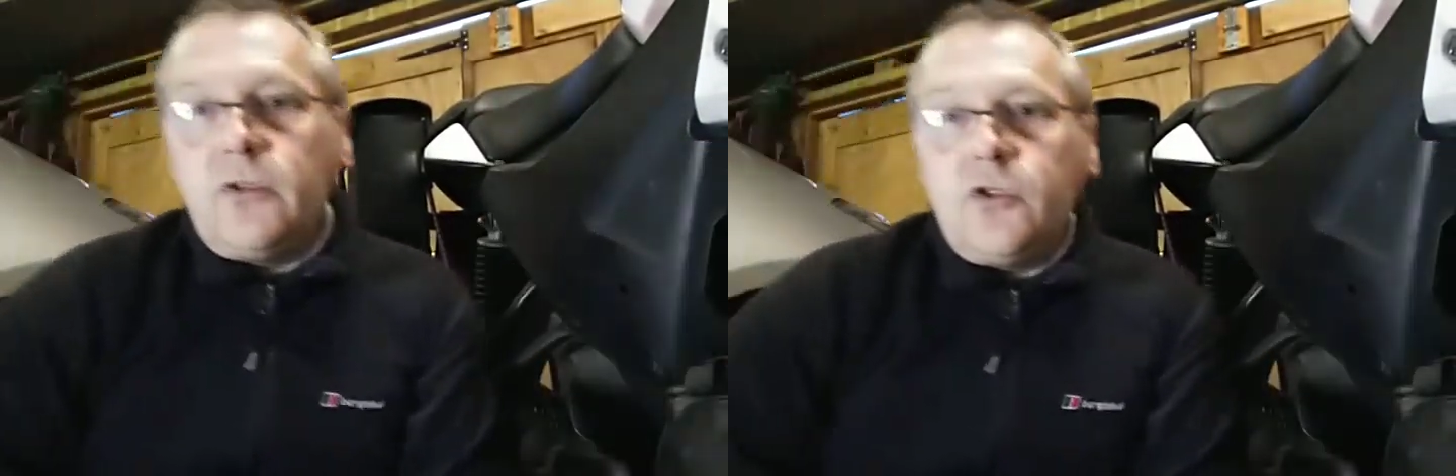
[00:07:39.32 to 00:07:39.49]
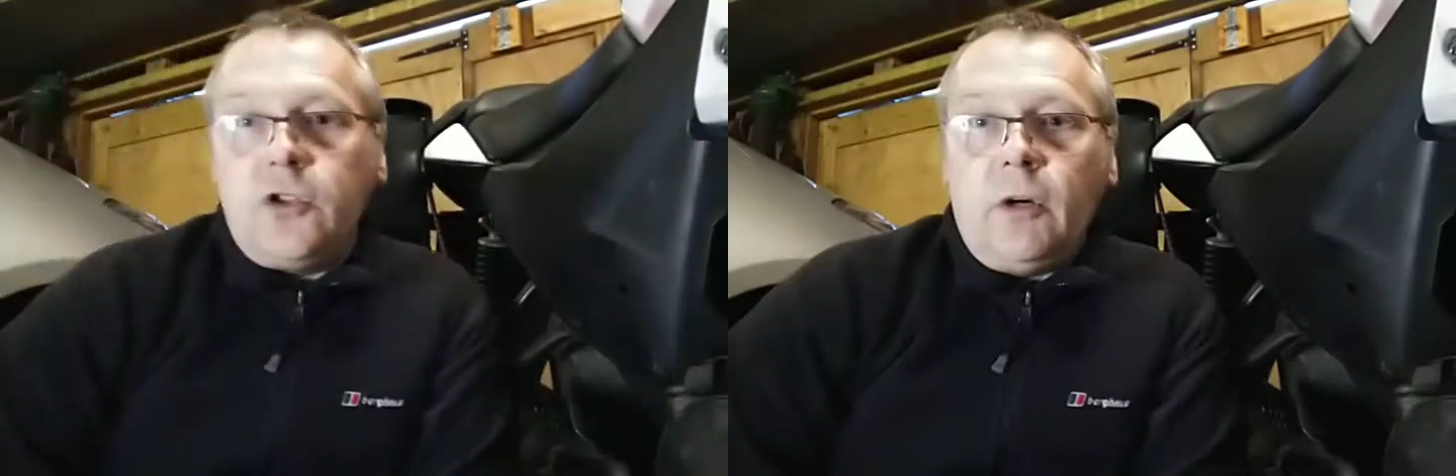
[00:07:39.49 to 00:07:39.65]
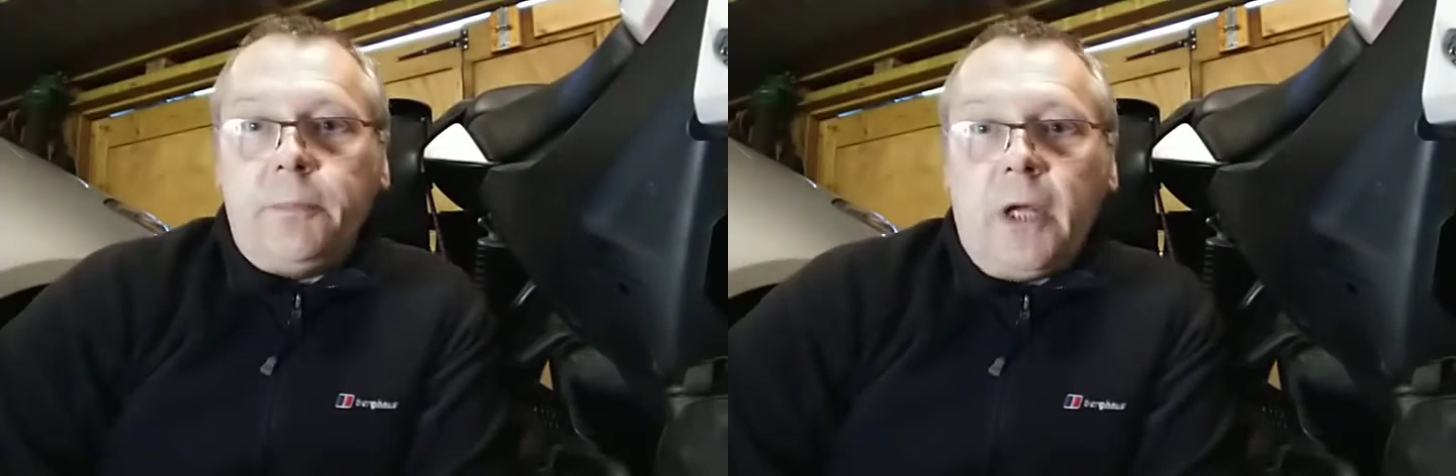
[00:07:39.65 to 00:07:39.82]

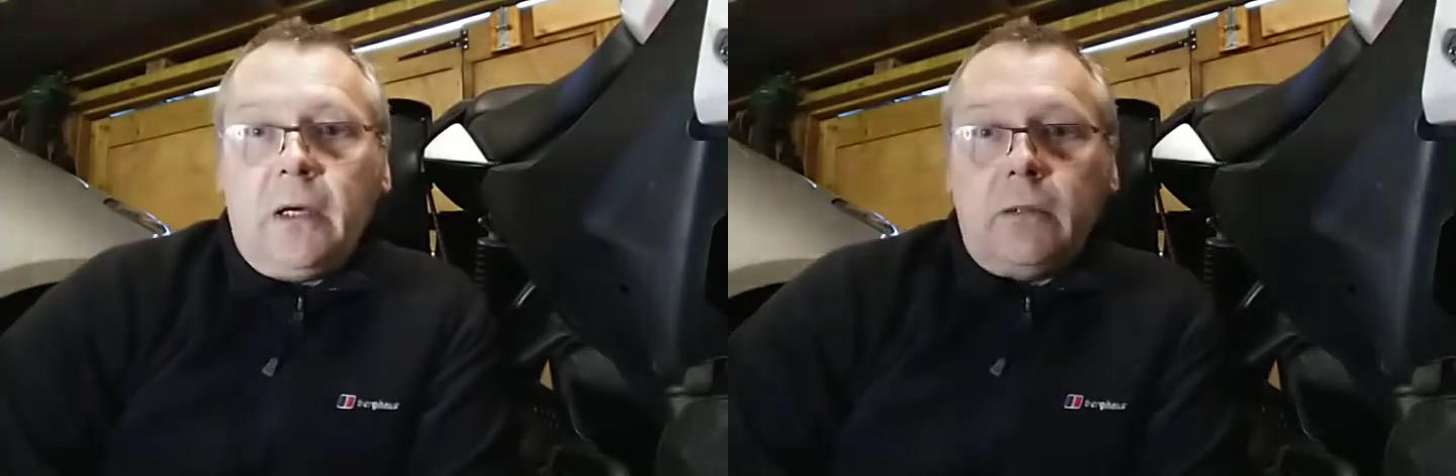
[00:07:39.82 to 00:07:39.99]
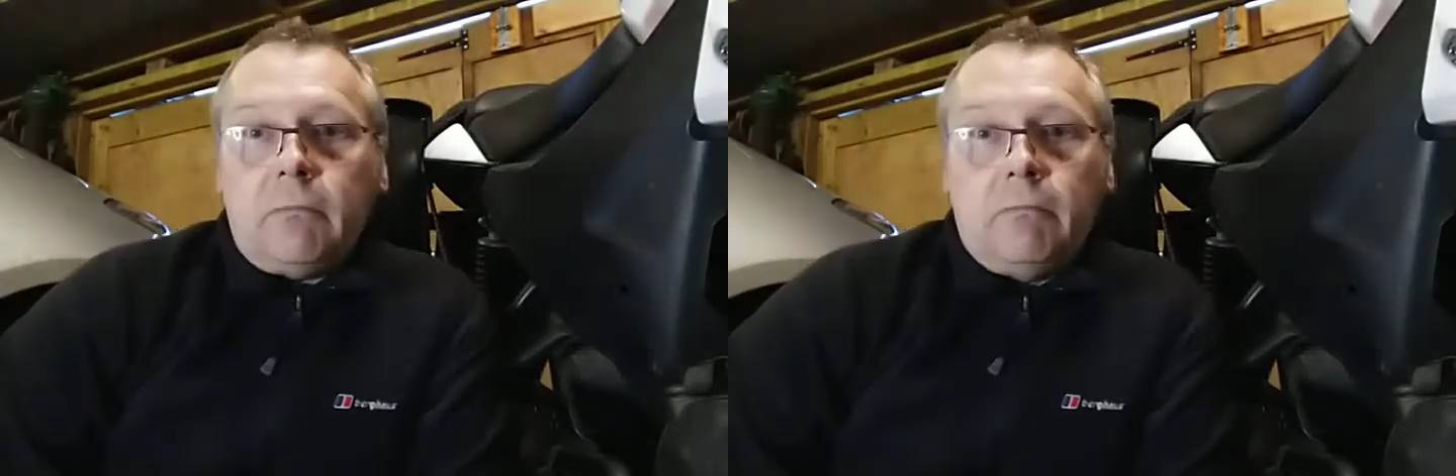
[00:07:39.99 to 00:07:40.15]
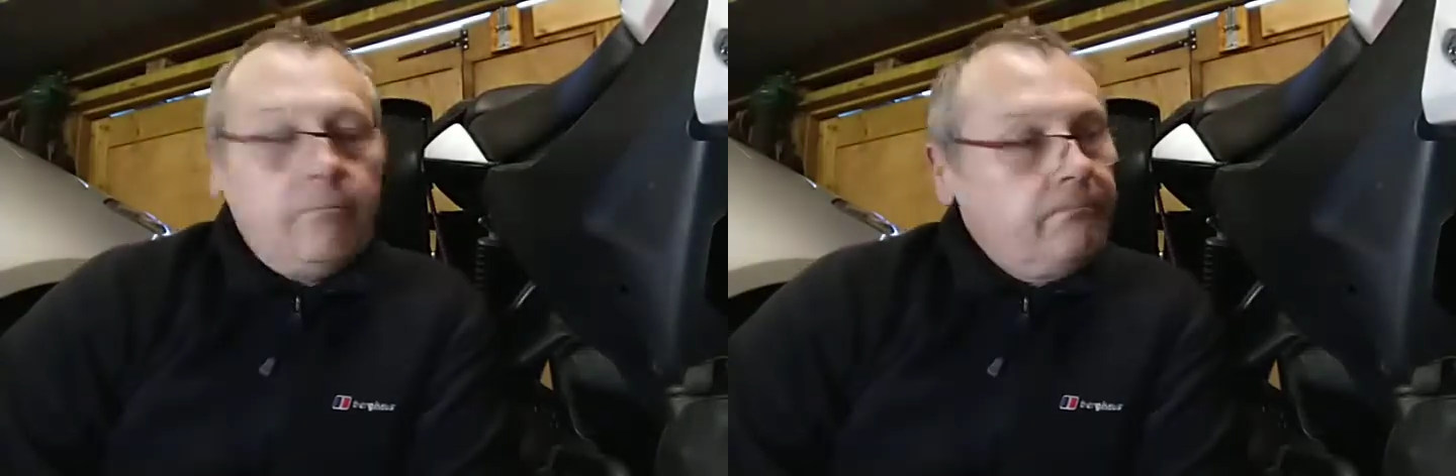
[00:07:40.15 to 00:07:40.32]
job
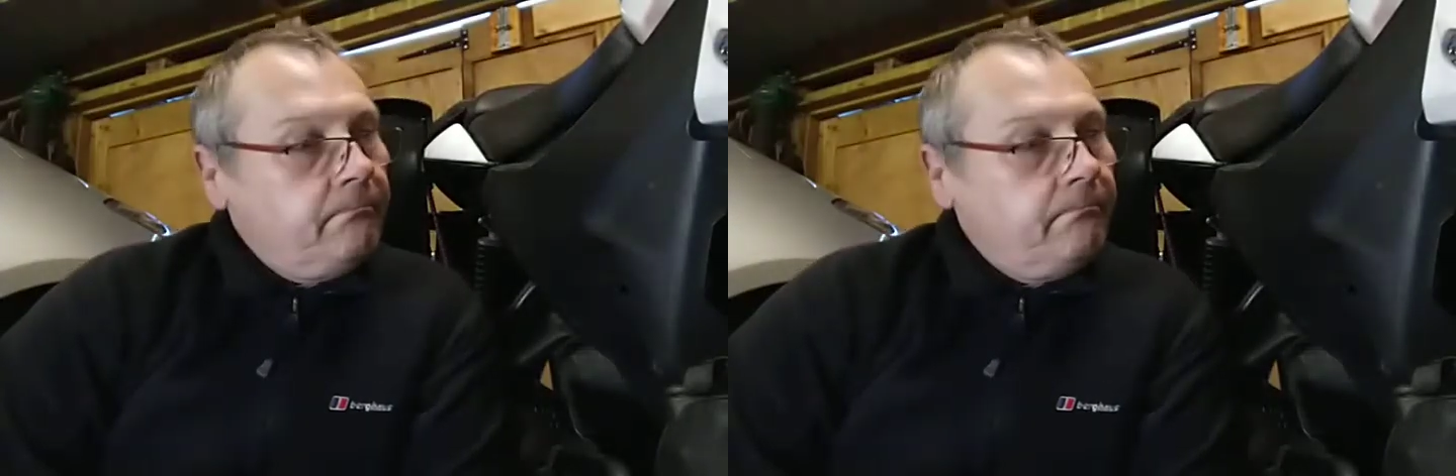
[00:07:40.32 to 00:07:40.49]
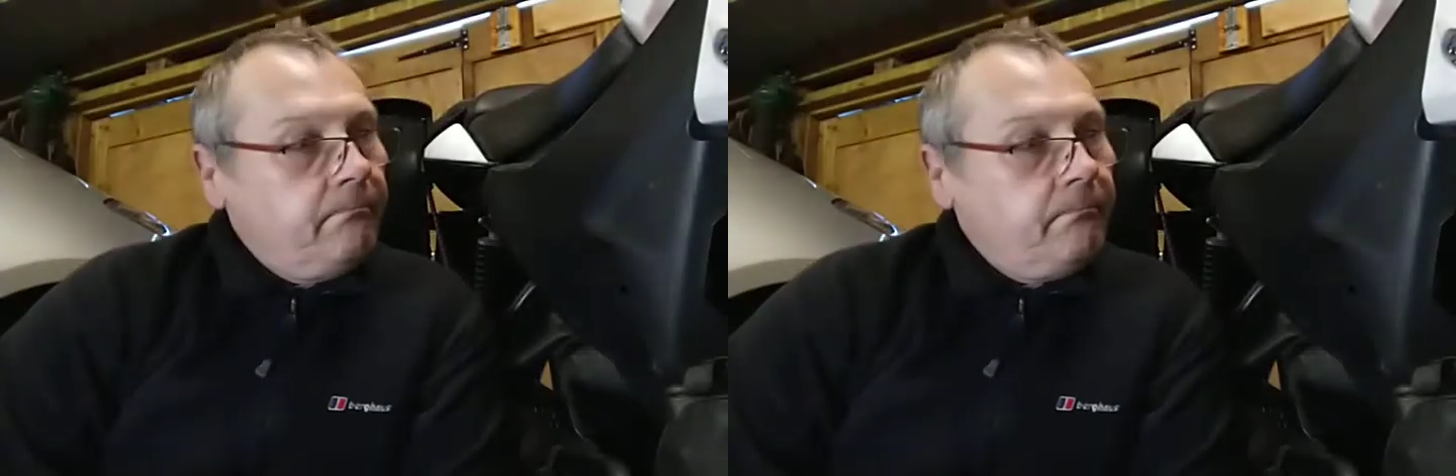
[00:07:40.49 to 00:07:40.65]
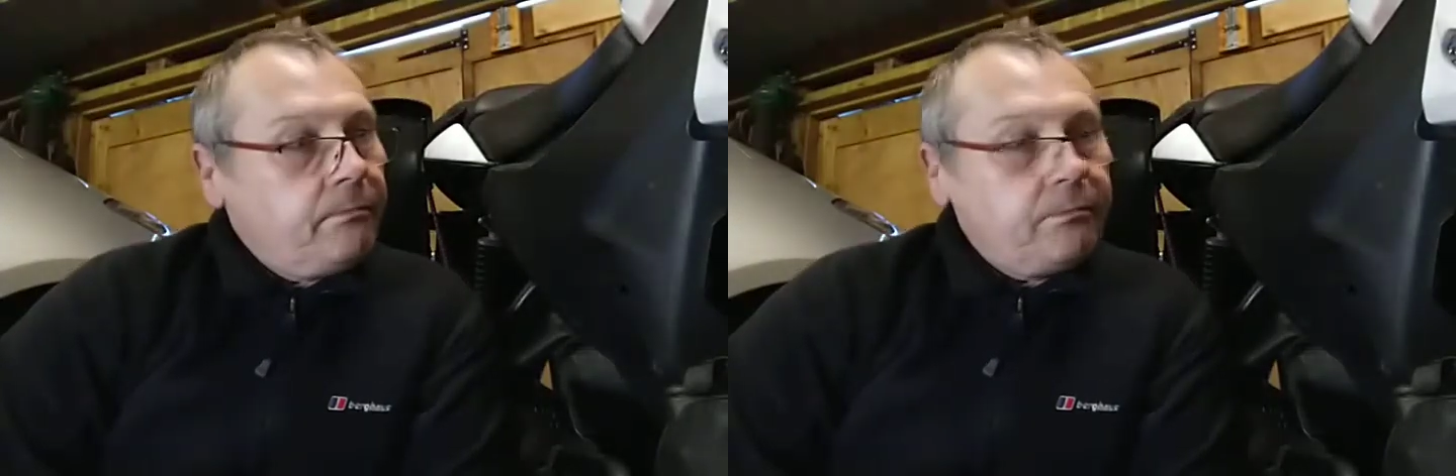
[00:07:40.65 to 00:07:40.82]
done.
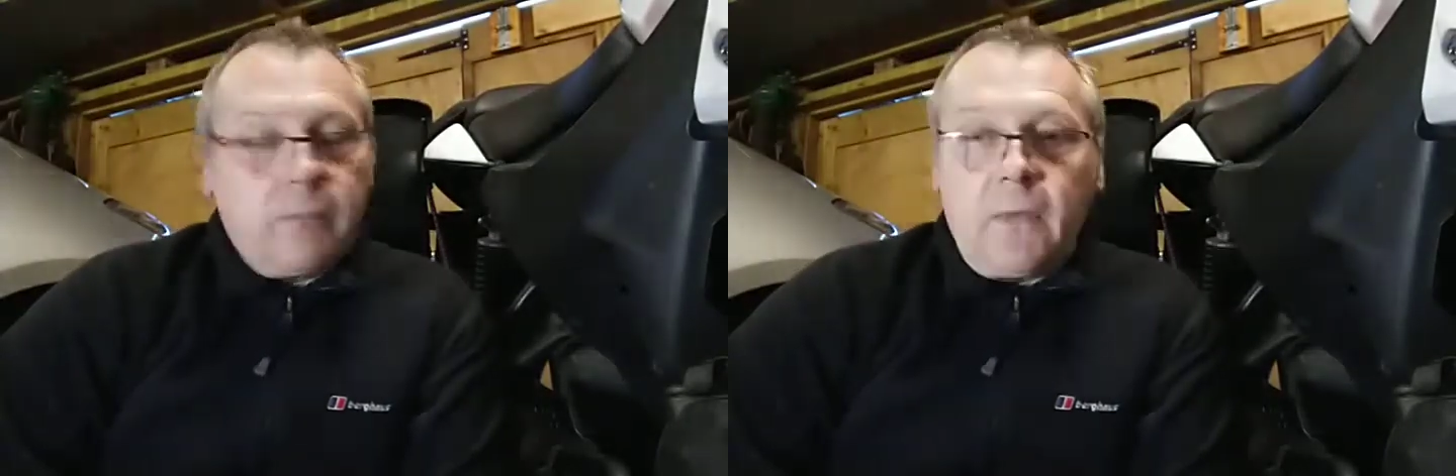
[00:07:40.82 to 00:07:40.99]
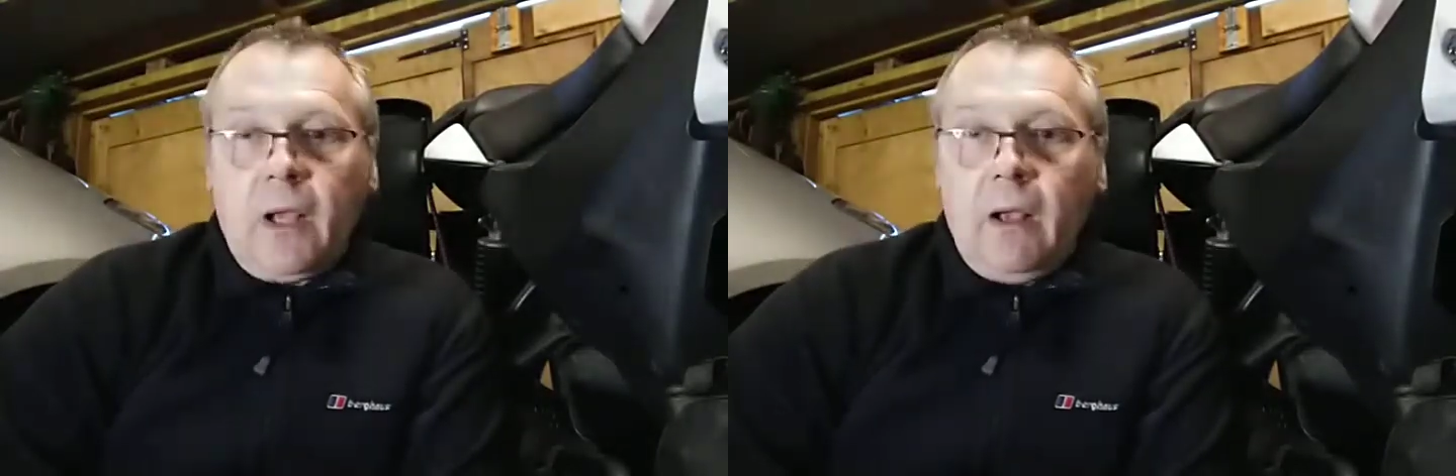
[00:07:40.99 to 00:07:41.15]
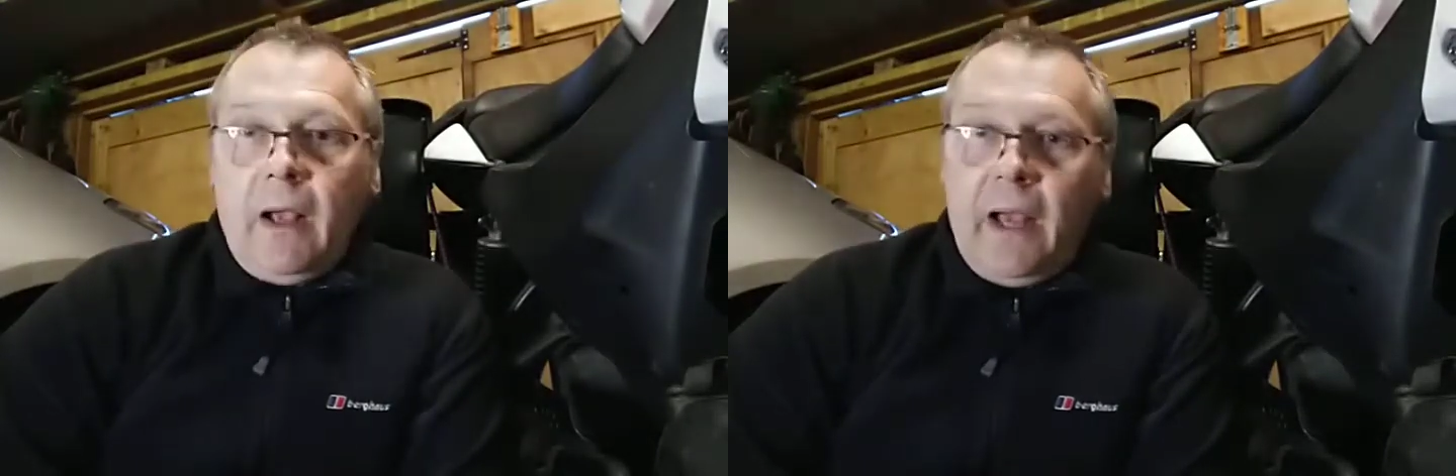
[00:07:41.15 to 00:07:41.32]

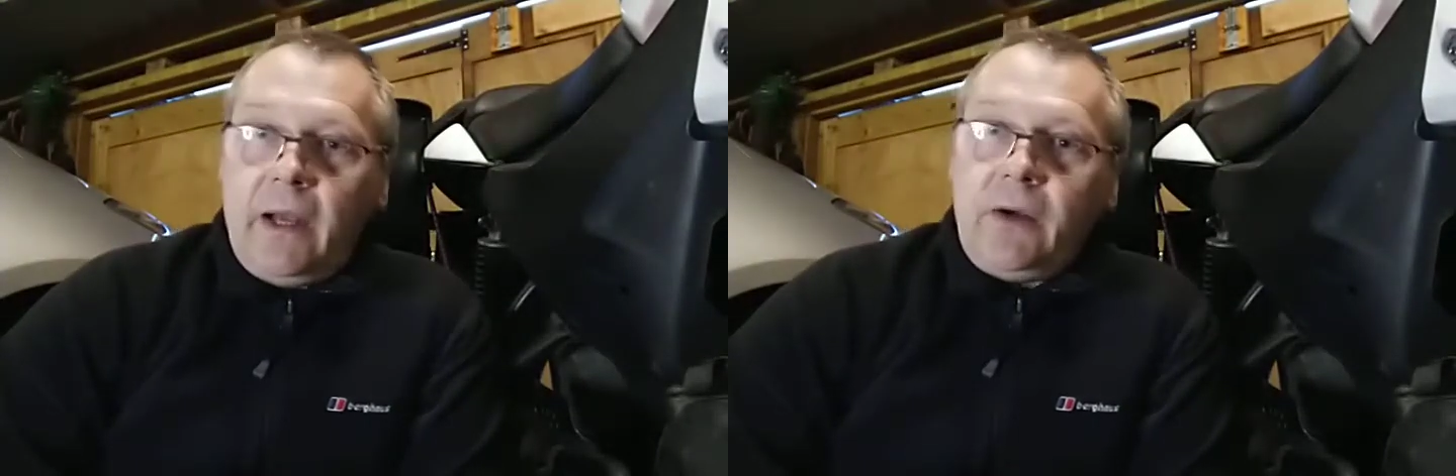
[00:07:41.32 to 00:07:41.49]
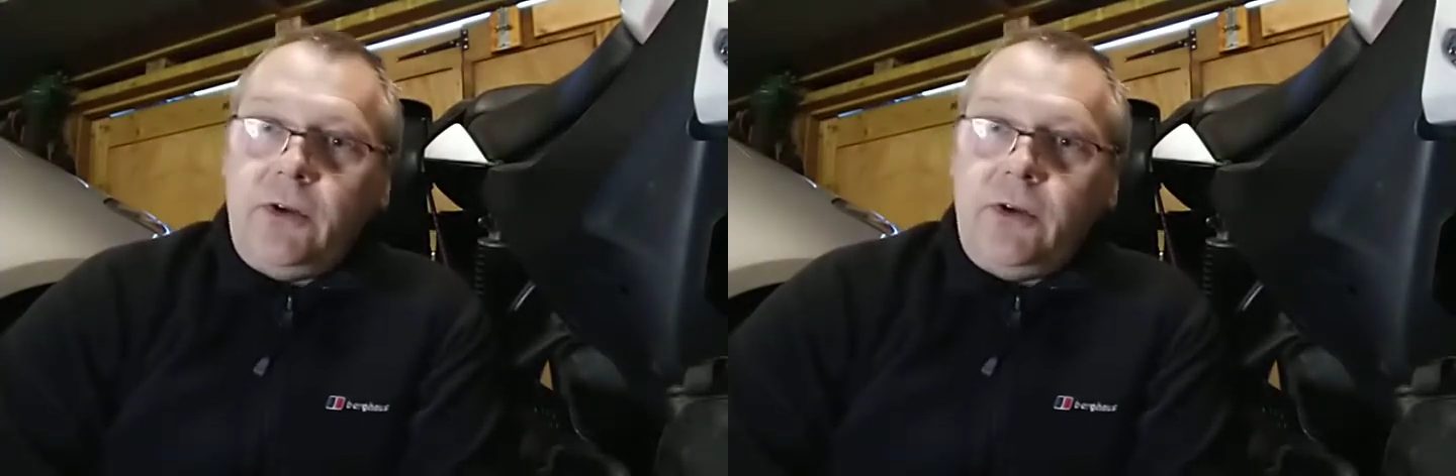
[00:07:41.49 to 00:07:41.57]
How